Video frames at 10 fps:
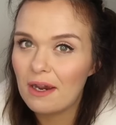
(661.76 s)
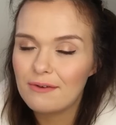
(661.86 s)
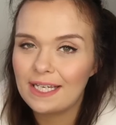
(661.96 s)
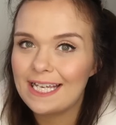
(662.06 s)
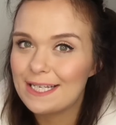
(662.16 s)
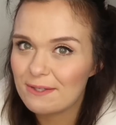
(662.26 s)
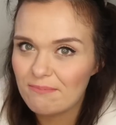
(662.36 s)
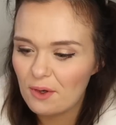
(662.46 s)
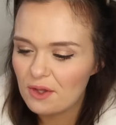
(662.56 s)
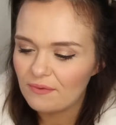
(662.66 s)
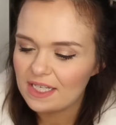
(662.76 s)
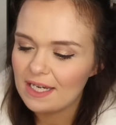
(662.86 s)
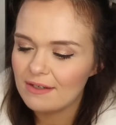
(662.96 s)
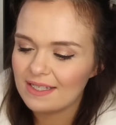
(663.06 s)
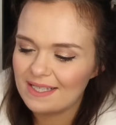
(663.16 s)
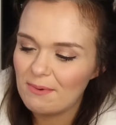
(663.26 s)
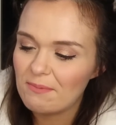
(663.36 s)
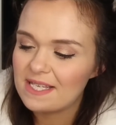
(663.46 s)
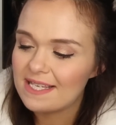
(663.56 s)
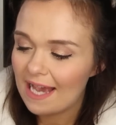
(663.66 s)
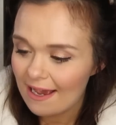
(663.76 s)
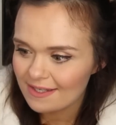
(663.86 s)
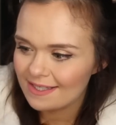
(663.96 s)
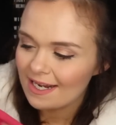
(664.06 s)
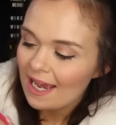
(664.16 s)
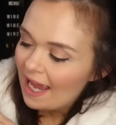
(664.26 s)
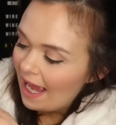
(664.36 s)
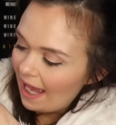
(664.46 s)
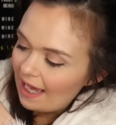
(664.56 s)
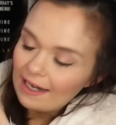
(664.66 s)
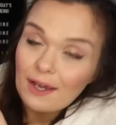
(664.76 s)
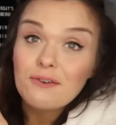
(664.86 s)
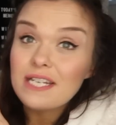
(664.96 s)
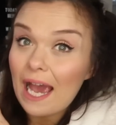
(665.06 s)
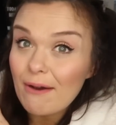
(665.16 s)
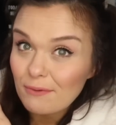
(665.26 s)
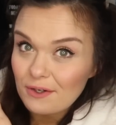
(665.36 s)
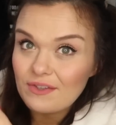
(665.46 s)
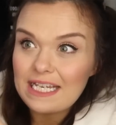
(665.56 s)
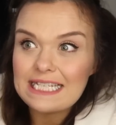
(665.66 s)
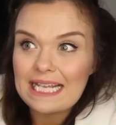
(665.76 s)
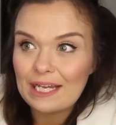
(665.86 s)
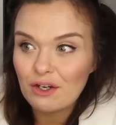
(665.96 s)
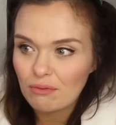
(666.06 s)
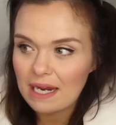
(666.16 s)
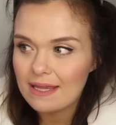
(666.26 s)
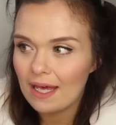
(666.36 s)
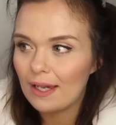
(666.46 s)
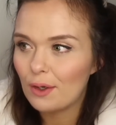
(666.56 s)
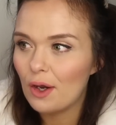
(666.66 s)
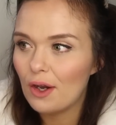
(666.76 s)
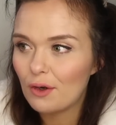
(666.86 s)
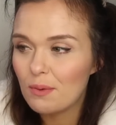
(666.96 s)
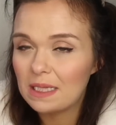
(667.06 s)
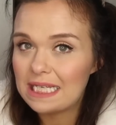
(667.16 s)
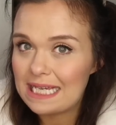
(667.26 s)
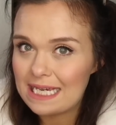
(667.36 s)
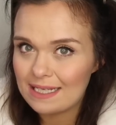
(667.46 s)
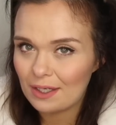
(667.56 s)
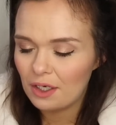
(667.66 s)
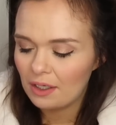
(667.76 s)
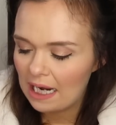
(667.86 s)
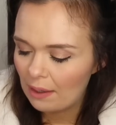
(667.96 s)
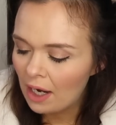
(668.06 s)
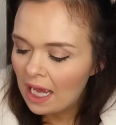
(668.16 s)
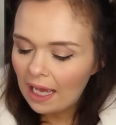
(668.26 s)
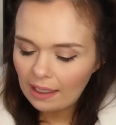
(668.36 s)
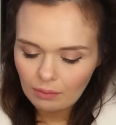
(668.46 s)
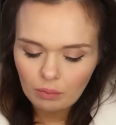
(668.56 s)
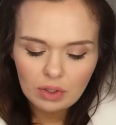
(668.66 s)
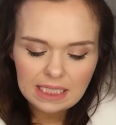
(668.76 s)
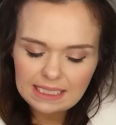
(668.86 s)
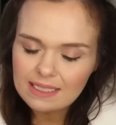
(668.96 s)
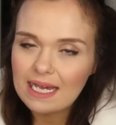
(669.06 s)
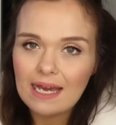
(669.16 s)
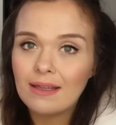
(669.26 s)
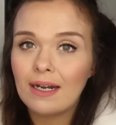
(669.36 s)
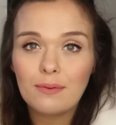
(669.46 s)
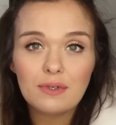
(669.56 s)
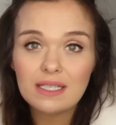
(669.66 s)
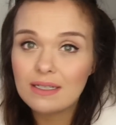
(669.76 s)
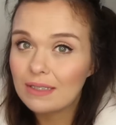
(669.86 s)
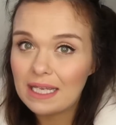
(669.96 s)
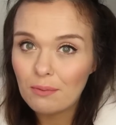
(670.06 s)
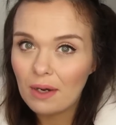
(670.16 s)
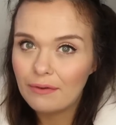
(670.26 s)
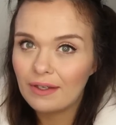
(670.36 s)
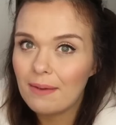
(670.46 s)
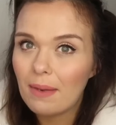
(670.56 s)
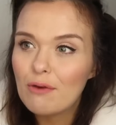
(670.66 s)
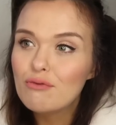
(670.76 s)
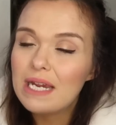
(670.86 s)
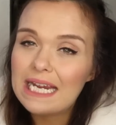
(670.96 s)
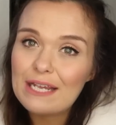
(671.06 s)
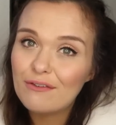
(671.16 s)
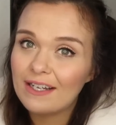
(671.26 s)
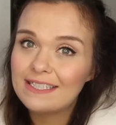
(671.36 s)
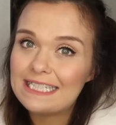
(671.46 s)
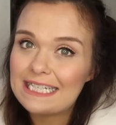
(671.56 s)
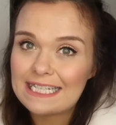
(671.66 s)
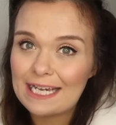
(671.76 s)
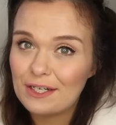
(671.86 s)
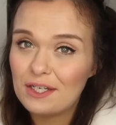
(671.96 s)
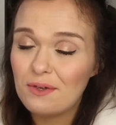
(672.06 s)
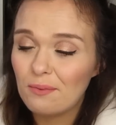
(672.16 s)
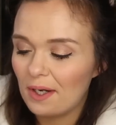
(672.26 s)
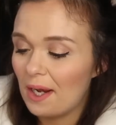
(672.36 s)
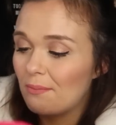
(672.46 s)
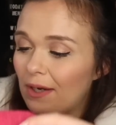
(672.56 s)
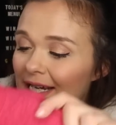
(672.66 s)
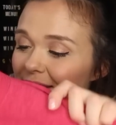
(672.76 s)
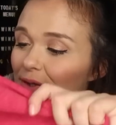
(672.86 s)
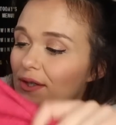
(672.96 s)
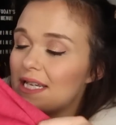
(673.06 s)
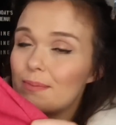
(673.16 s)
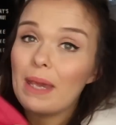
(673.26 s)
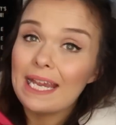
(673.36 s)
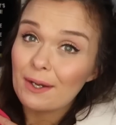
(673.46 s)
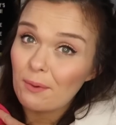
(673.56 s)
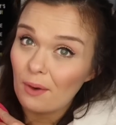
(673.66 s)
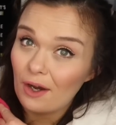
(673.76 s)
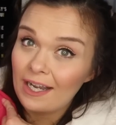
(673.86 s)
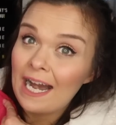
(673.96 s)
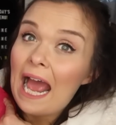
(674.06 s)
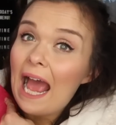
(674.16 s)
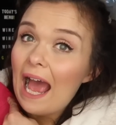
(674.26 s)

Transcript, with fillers: wearing in some other videos because I'm obsessed. And I already have one of these in grey that I got a couple of years ago now, and I've worn it to death and I will still keep wearing it, but I really fancied getting a new one. And when I saw this pink one,